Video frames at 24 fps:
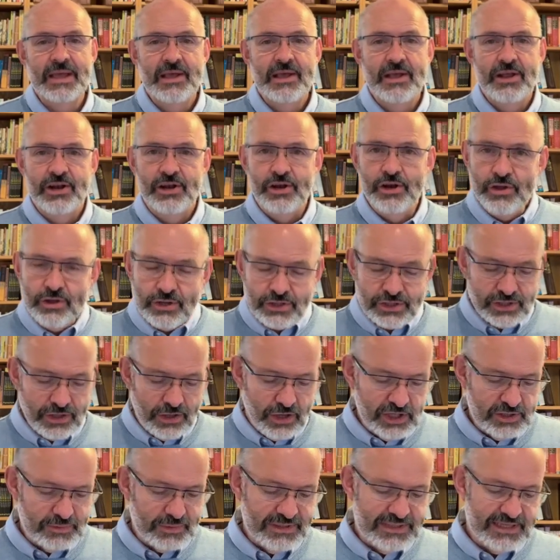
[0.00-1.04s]
Luke's
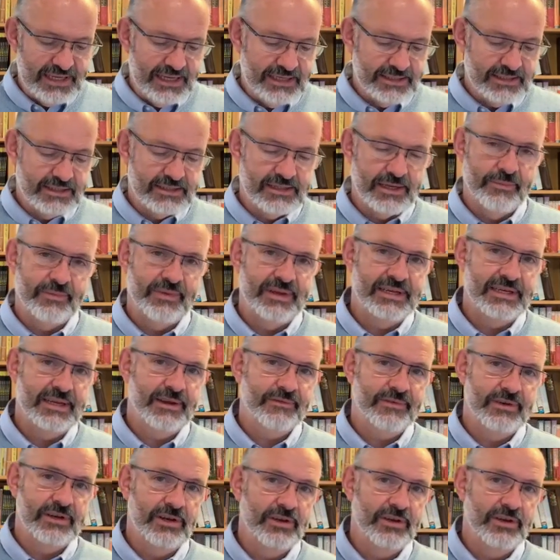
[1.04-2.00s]
gospel tells us something different.